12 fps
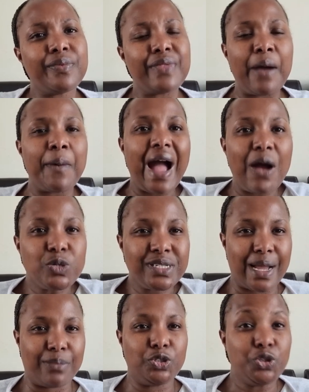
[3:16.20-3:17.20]
our
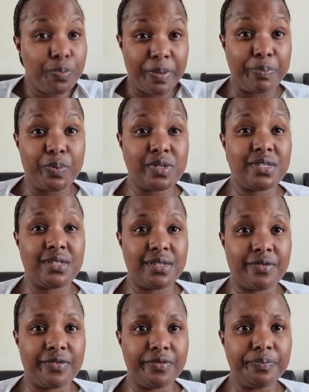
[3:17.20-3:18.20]
outcome should be
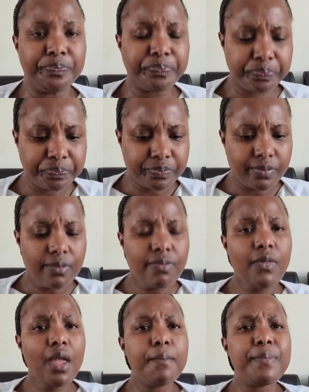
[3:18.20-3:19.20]
positive.
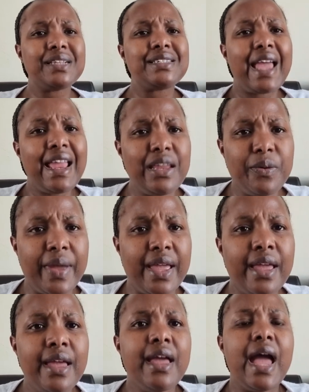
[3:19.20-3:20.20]
But
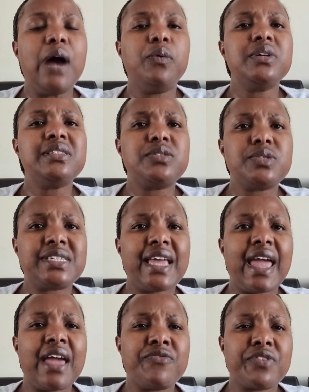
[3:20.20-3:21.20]
anyway, I want to
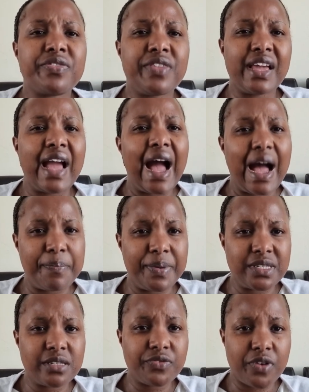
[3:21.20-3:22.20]
say everything
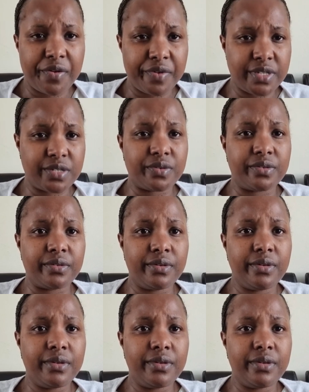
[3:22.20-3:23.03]
happens for a reason.